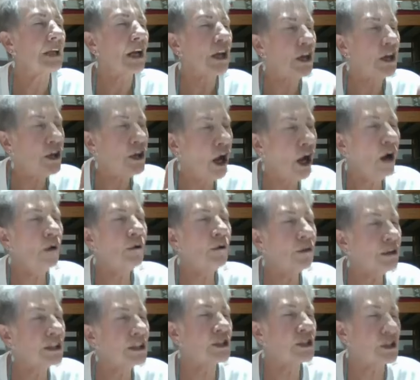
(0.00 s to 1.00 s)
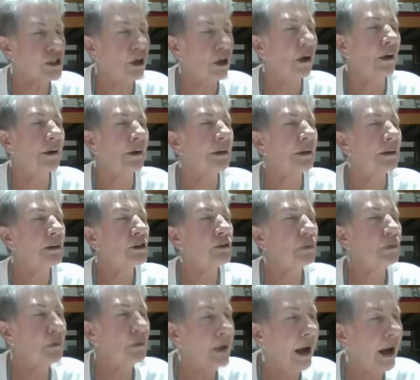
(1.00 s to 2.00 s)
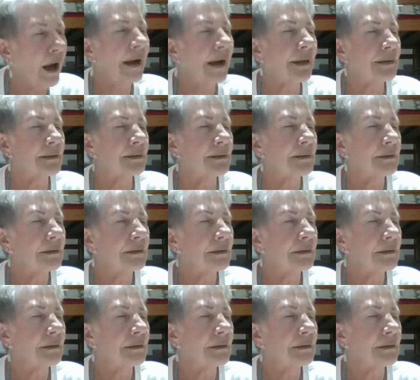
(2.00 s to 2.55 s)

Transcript: Know this, John, tonight.